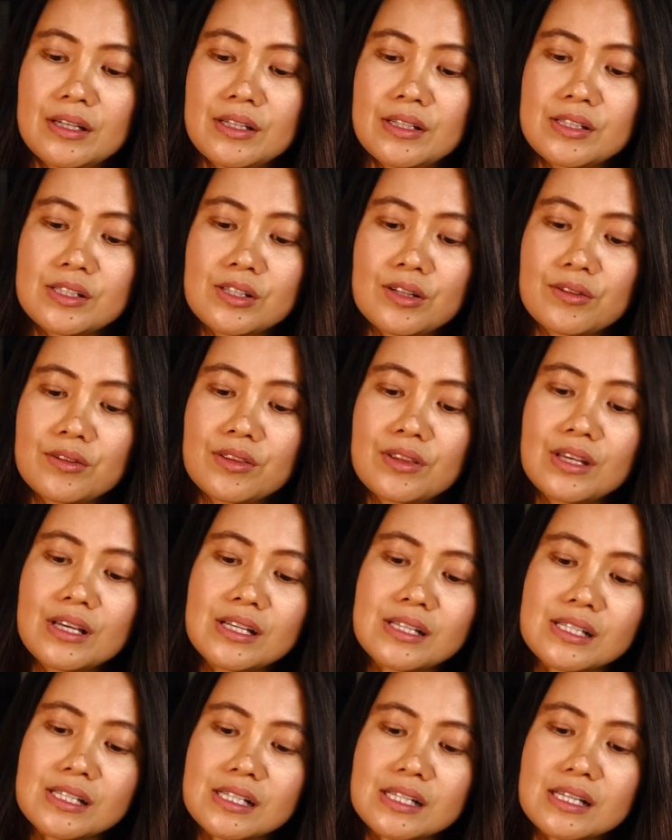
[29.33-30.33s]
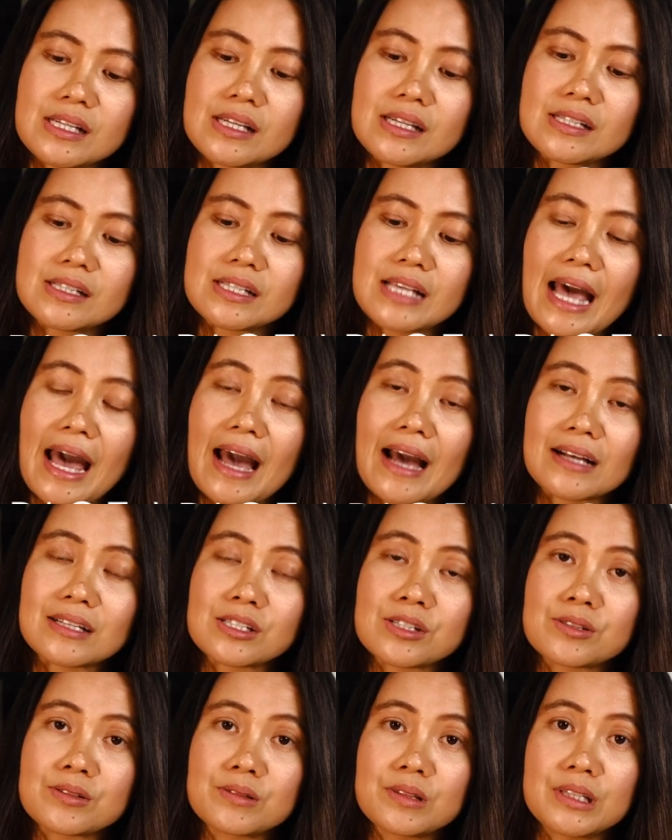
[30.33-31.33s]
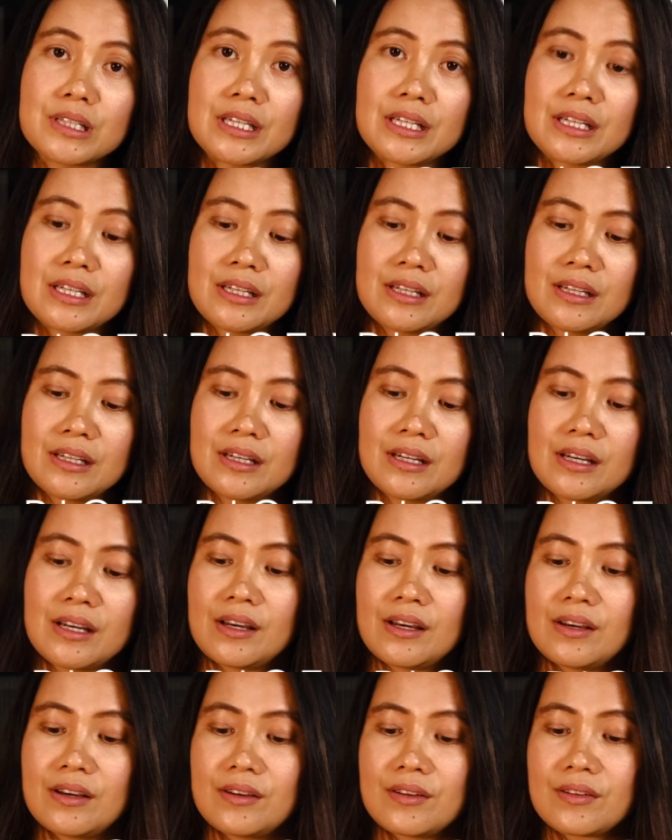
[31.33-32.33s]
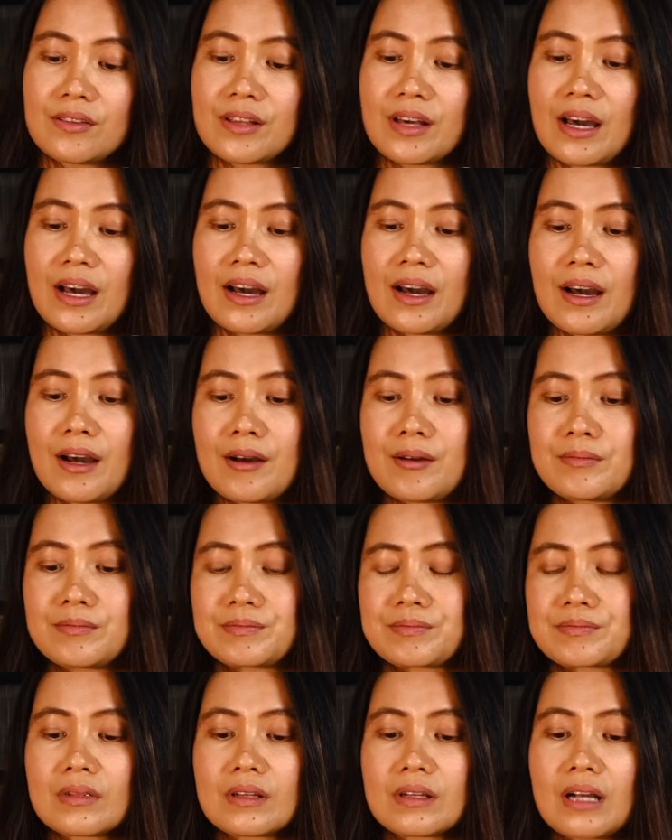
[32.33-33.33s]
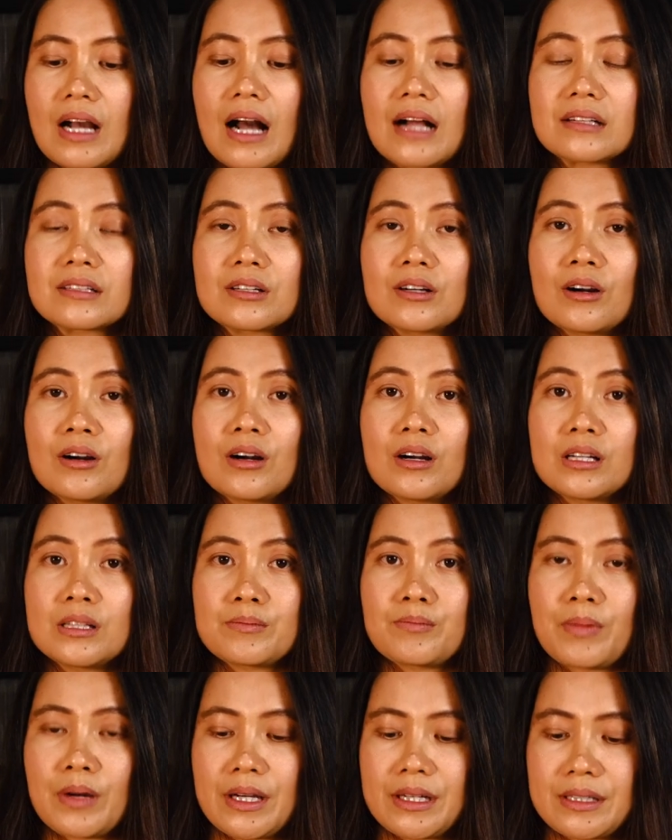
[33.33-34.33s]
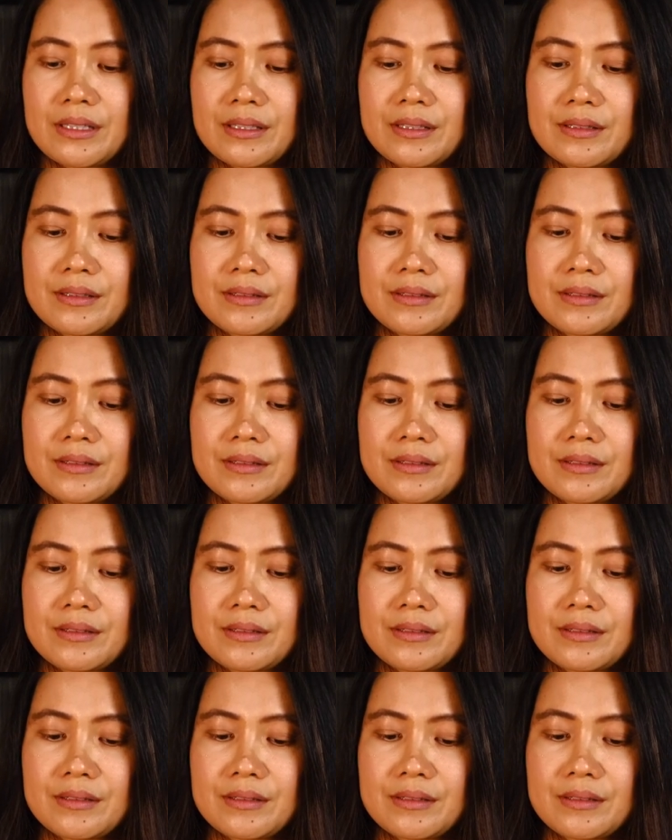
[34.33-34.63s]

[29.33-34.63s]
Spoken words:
So this is actually the alcohol part.